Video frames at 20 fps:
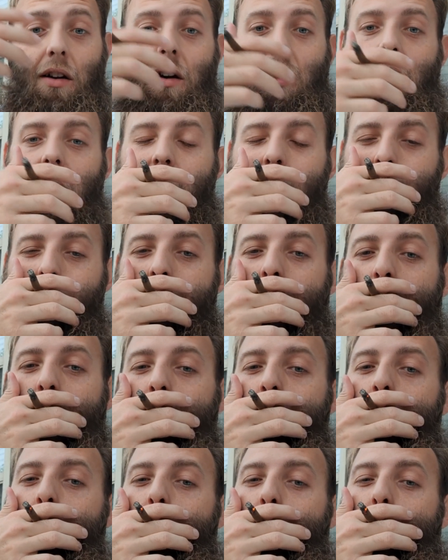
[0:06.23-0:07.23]
I'm
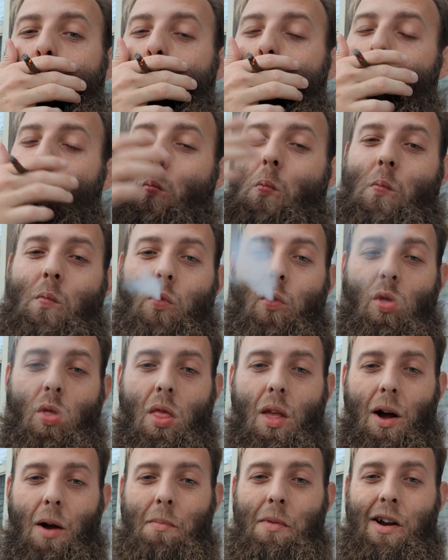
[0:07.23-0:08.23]

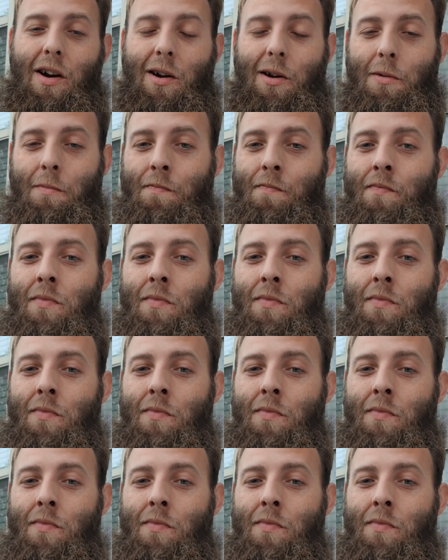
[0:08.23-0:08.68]
here